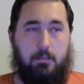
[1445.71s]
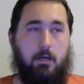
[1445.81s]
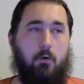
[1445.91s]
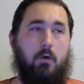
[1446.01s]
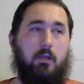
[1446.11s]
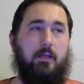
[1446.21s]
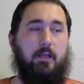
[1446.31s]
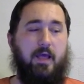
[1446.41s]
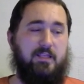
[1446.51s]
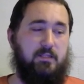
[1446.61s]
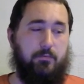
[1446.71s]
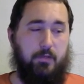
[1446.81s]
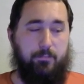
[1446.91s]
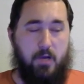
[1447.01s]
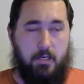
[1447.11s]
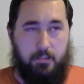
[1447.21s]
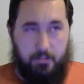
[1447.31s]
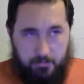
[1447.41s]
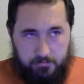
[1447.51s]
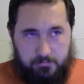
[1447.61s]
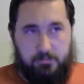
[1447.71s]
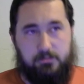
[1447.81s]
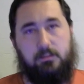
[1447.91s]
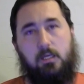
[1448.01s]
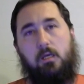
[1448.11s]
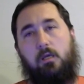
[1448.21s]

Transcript: Now, what an S3 bucket is is